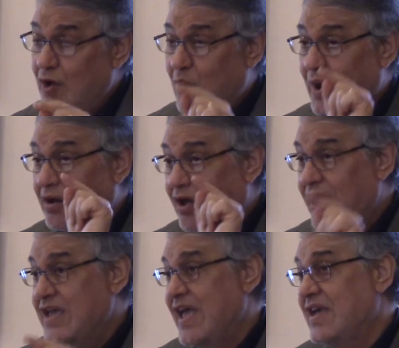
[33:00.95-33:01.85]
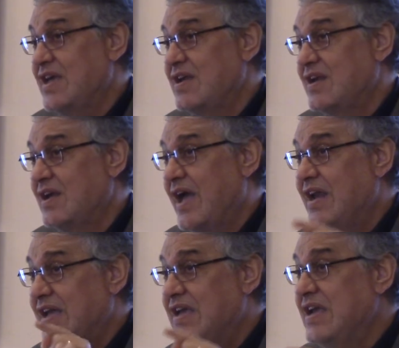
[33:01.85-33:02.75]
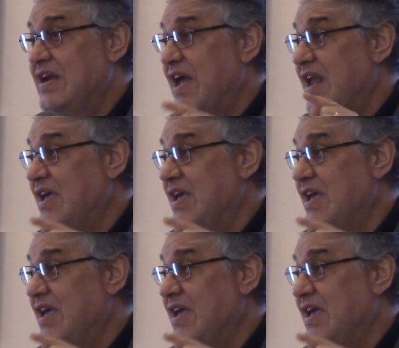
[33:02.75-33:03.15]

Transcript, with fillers: and again and again, wallahi for